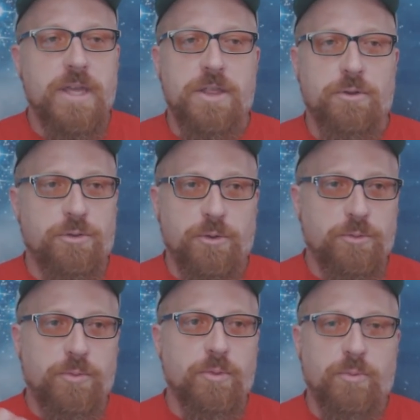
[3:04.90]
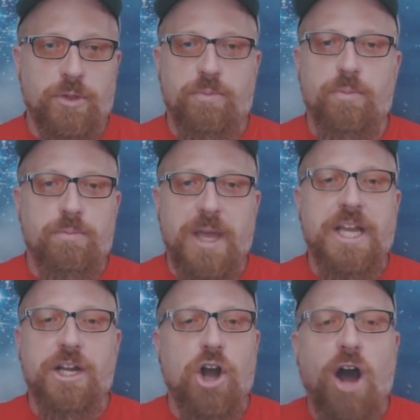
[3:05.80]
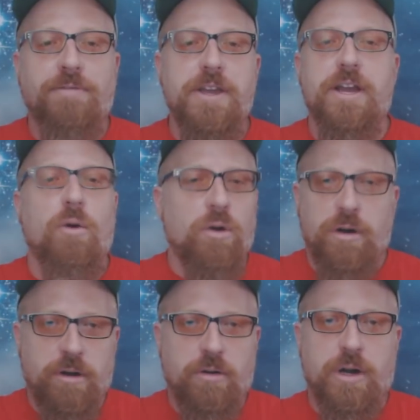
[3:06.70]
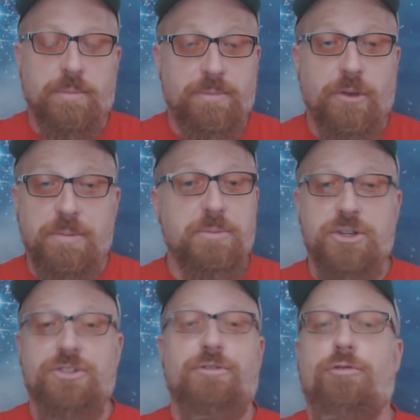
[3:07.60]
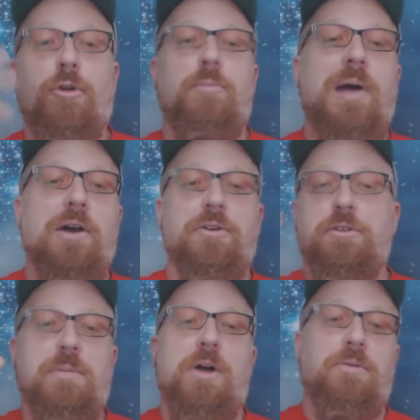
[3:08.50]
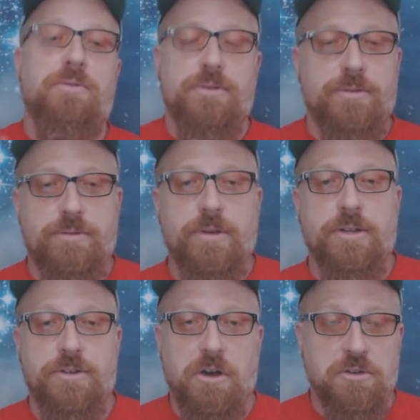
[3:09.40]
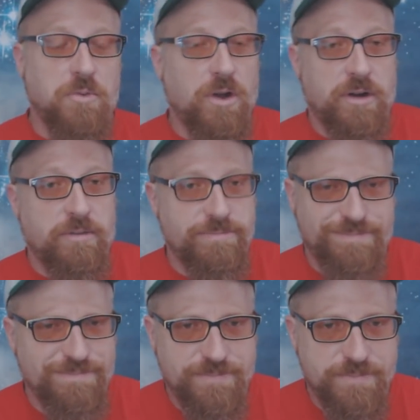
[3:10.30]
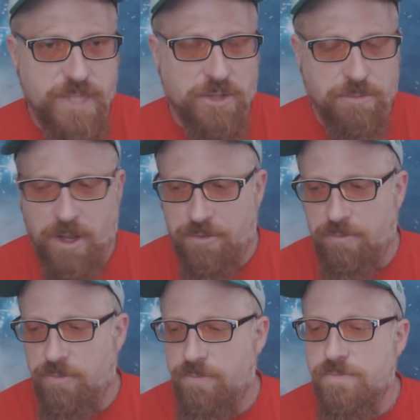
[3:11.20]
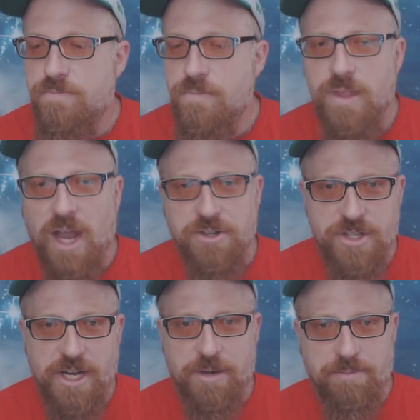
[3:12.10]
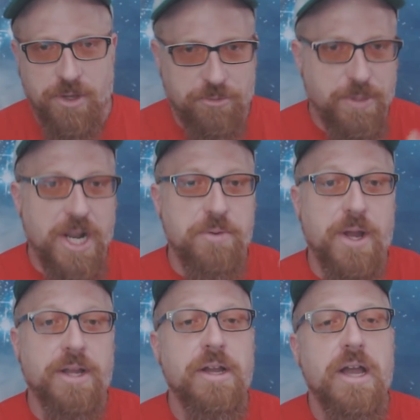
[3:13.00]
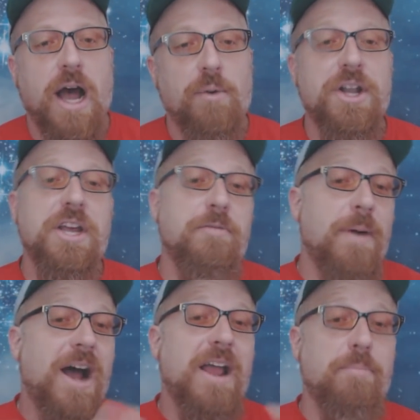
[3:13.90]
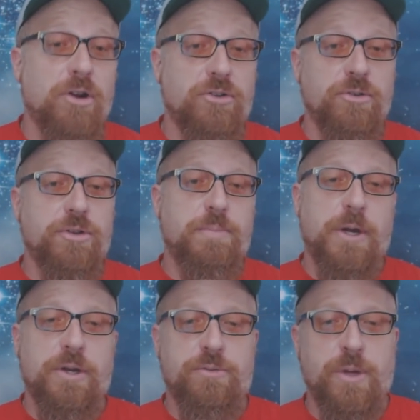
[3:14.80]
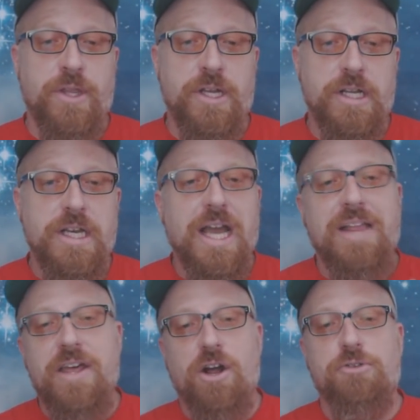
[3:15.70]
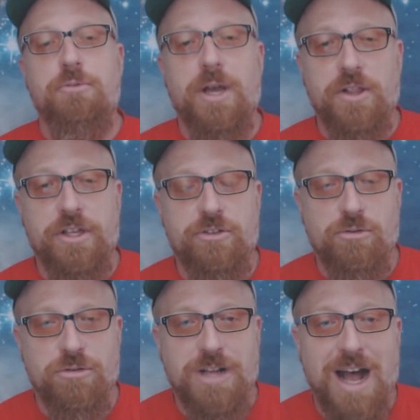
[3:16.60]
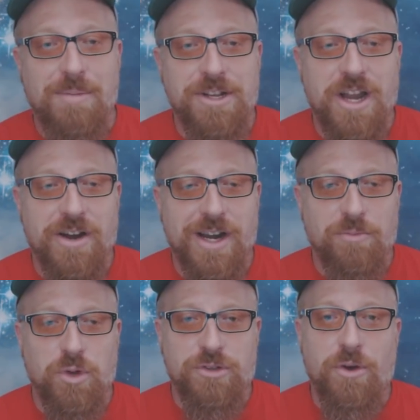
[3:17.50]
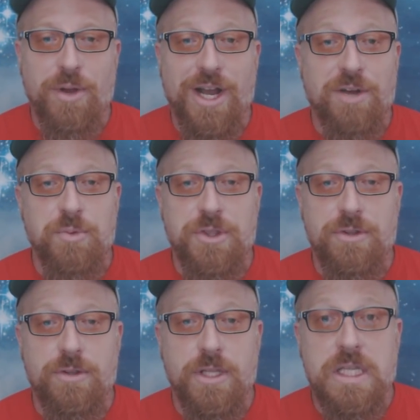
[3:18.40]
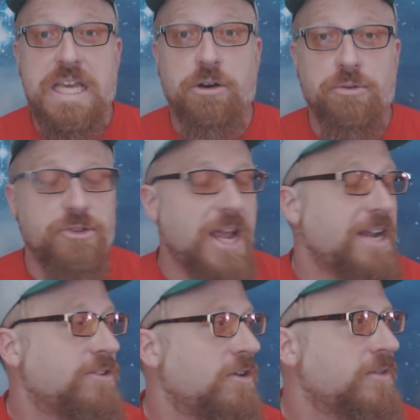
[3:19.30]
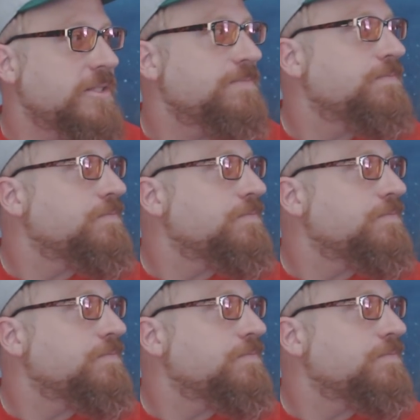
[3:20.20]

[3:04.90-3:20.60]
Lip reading: either through with making coffee or some people just throw the powder in their mouth and toss water down their mouth. I just take it in pills. But anyway, I wanted to give my personal experience with it, and then also my social commentary on what's going on with the legal status of it.